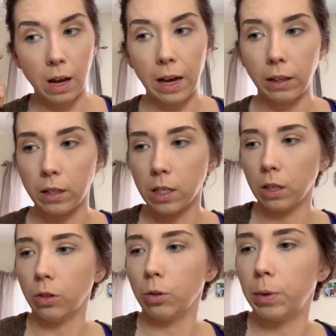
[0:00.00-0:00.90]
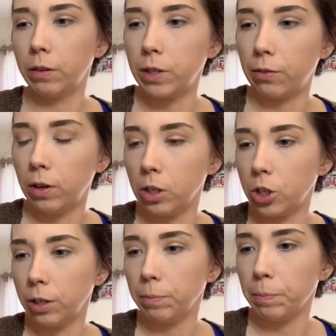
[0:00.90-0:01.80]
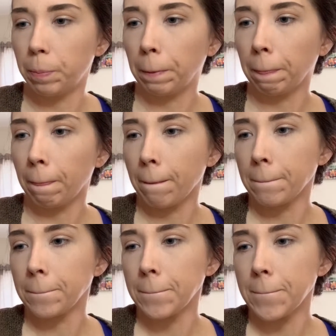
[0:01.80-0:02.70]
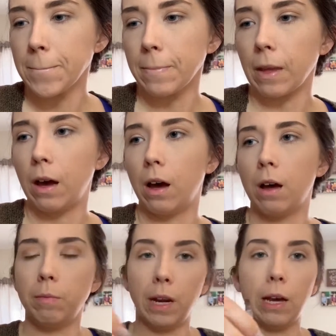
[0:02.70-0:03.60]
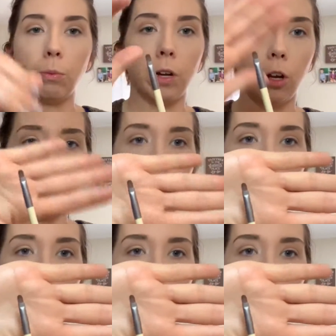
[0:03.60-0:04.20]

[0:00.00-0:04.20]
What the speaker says: eyelids a little bit of definition. Now I'm going to go